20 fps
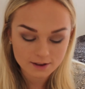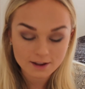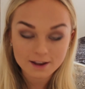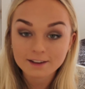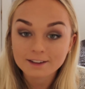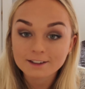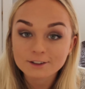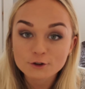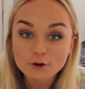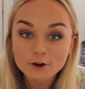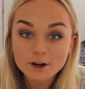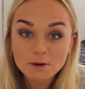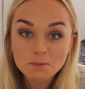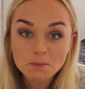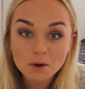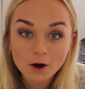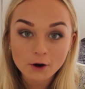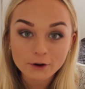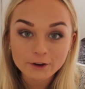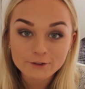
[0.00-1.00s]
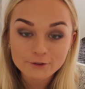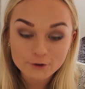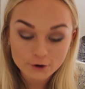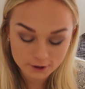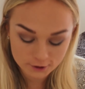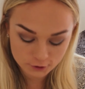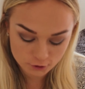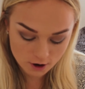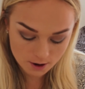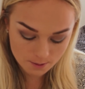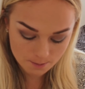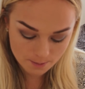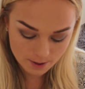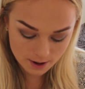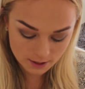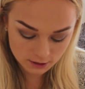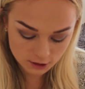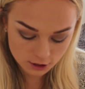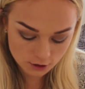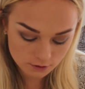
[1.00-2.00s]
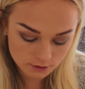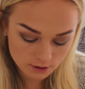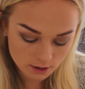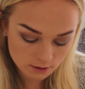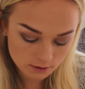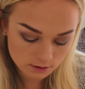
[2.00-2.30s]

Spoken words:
then the tricky part, you've got to try and match it on the other